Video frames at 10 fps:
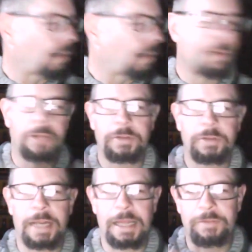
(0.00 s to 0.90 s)
would I do
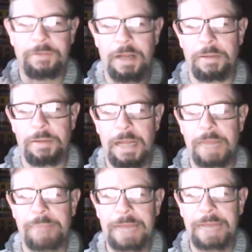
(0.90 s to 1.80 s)
that? I have I
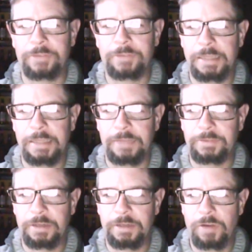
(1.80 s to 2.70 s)
have back stock
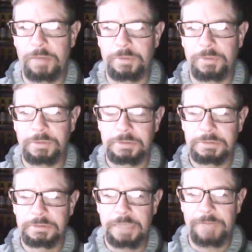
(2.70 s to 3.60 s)
that's incredible.
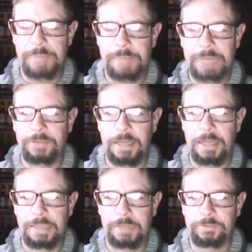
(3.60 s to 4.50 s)
I have back
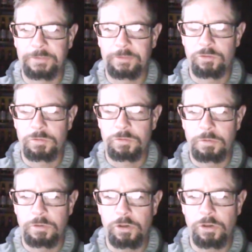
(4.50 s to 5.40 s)
stock that's
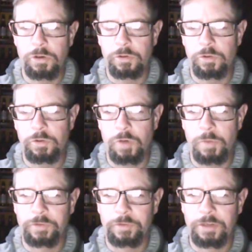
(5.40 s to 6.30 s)
you you would
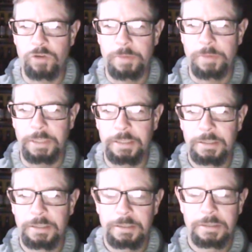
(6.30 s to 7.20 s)
almost say troubling.
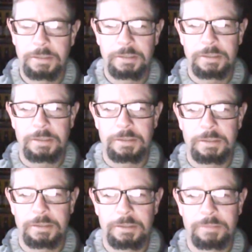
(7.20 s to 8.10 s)

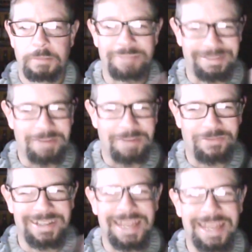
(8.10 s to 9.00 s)
But my
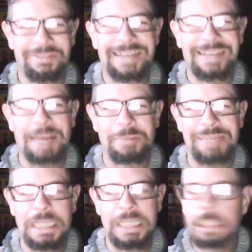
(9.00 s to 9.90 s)
friend Davis got me beat.